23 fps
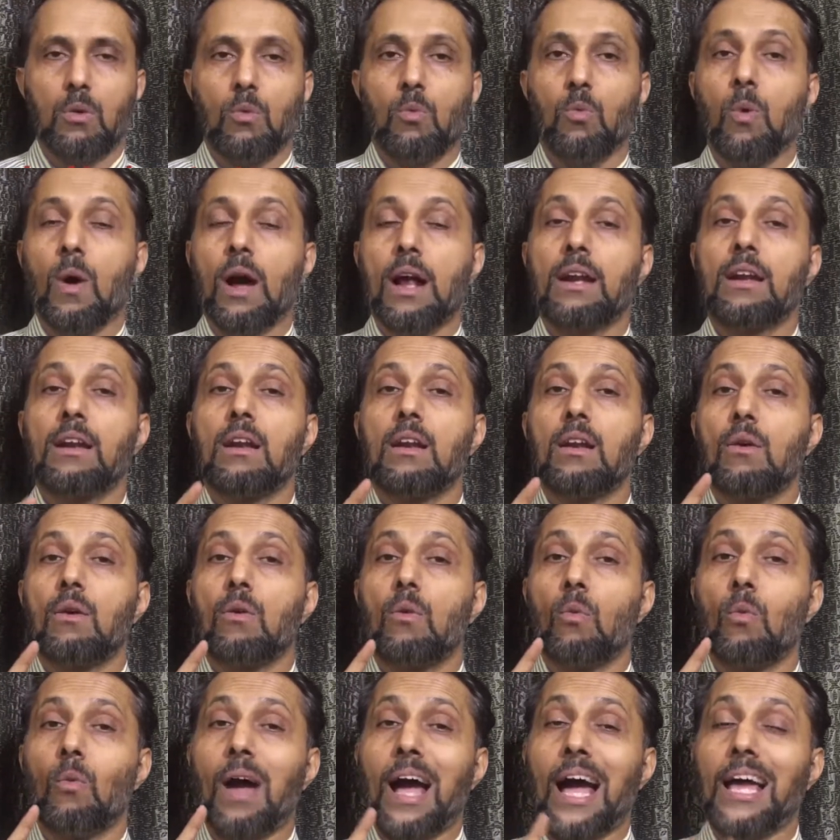One,
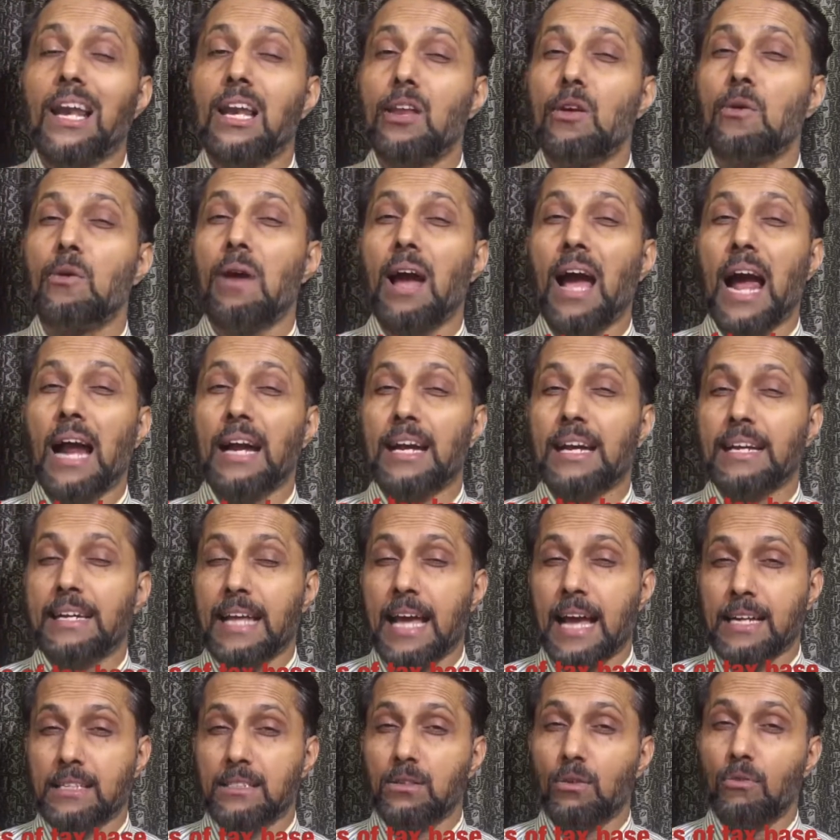value added
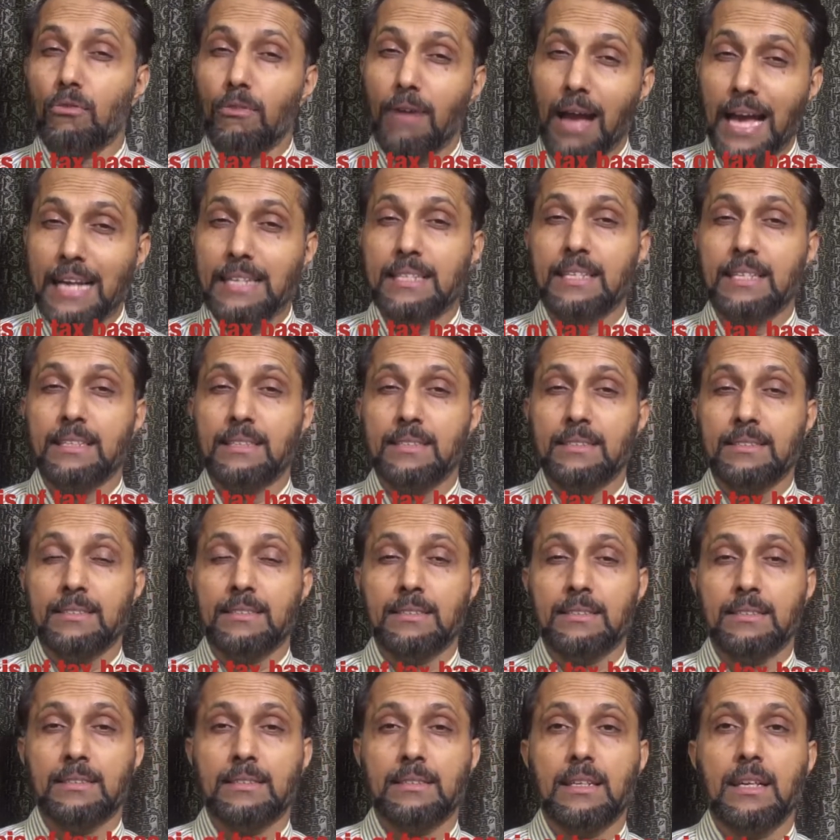tax, VAT,
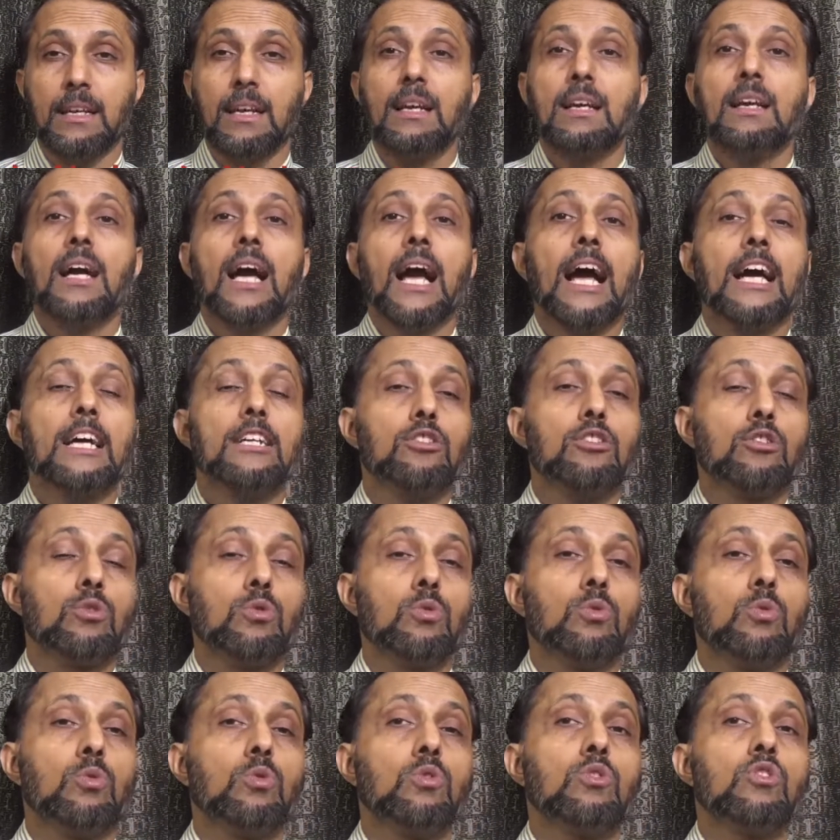and
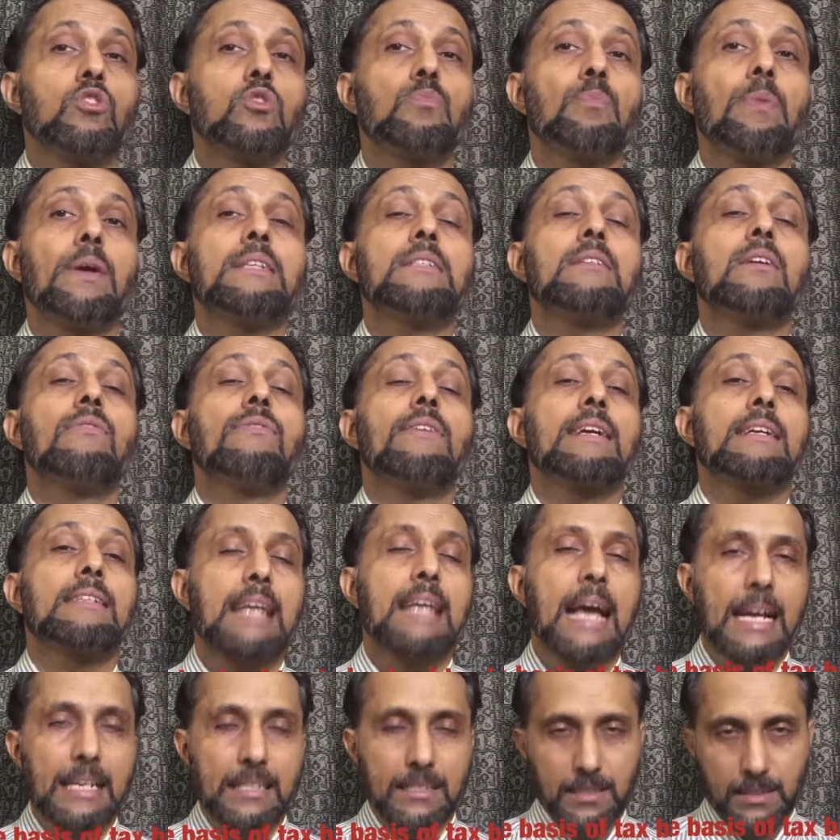2, specific
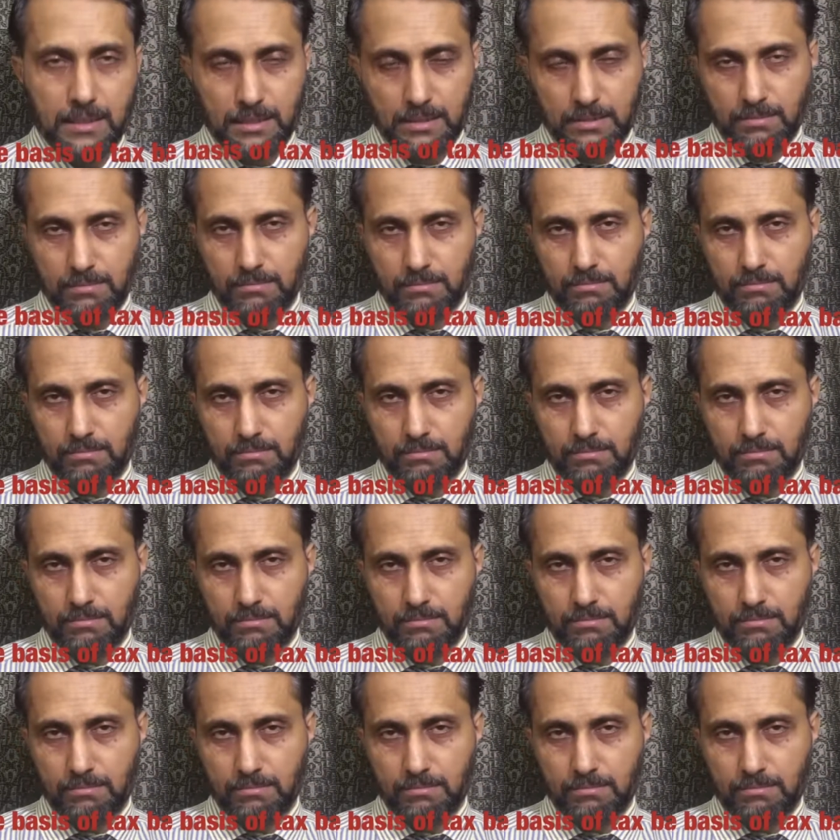tax.